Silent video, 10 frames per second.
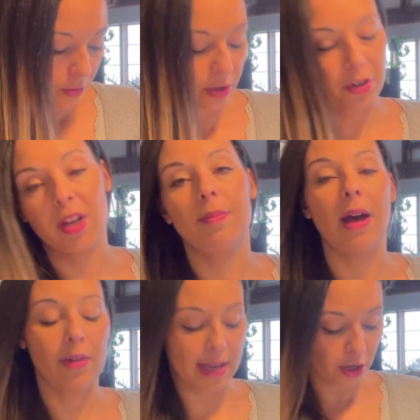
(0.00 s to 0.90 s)
We're learning
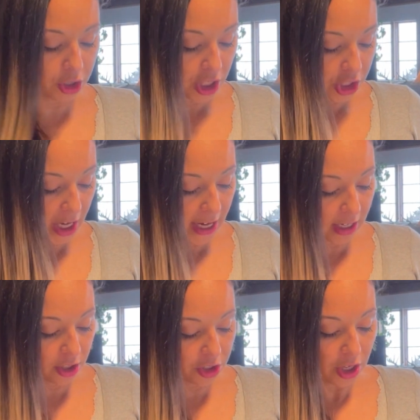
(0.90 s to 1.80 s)
about energy
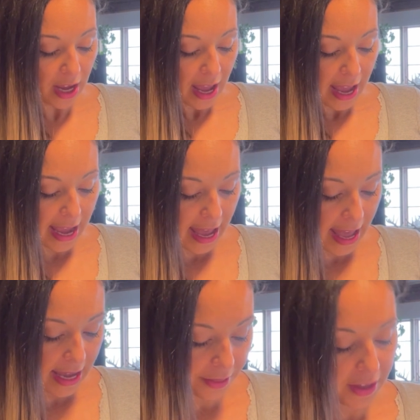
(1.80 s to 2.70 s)
change
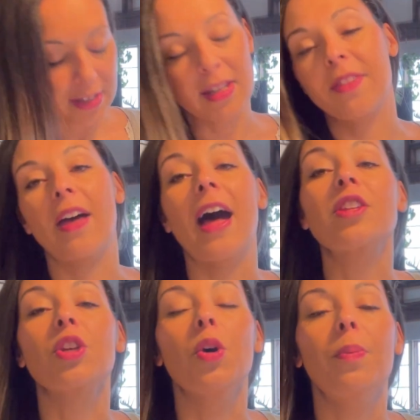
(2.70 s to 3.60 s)
and things like that.
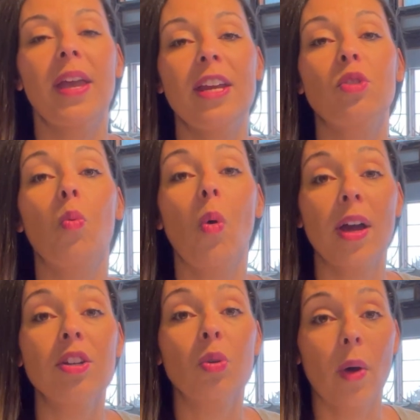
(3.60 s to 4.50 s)
So page
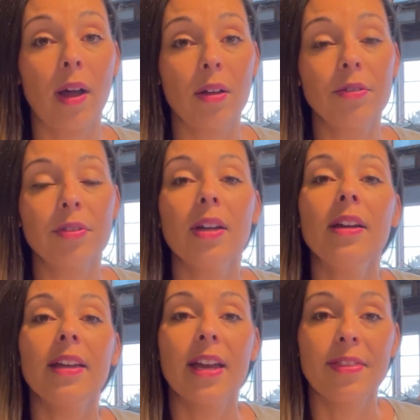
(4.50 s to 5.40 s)
112
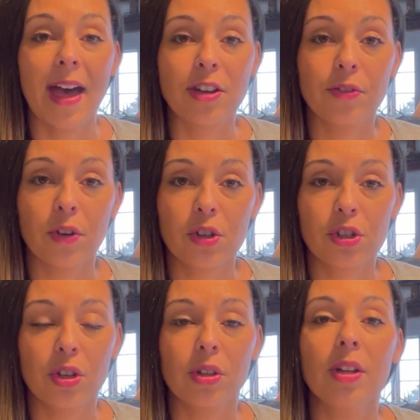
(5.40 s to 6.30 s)
in that
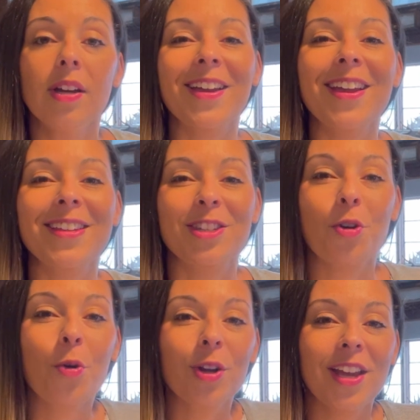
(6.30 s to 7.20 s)
devotional is
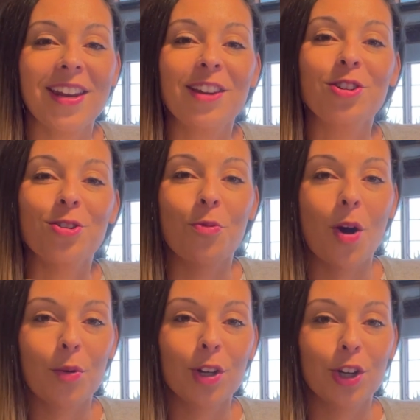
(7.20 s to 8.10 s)
correlating to
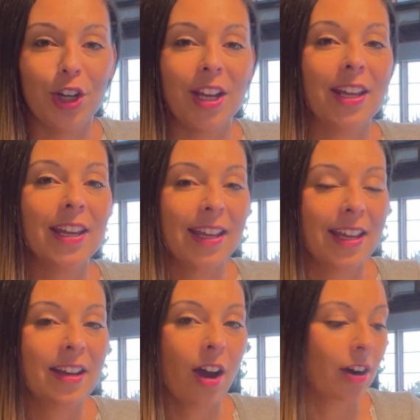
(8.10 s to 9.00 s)
what we're learning
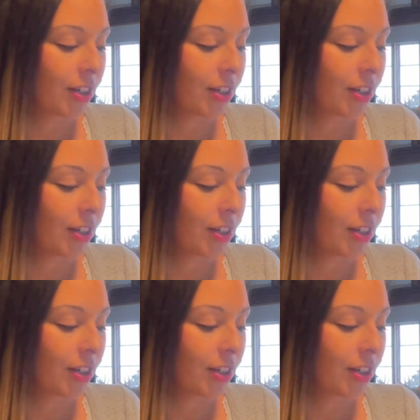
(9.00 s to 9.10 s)
in our